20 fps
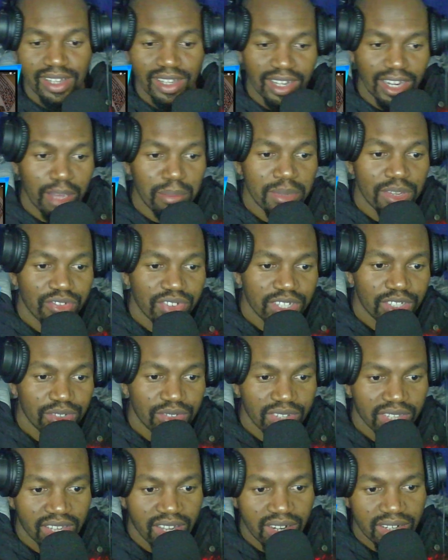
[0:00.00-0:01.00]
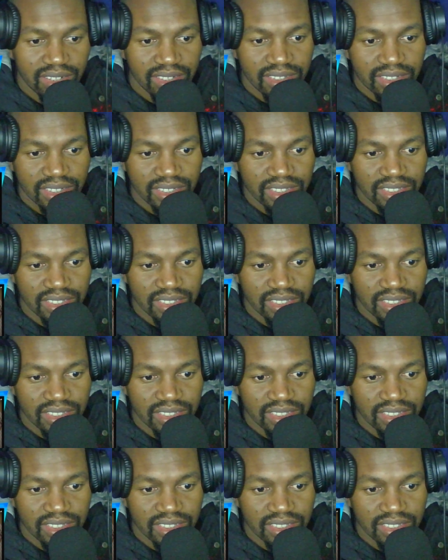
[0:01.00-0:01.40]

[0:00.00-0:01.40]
Let me read you the, the, the,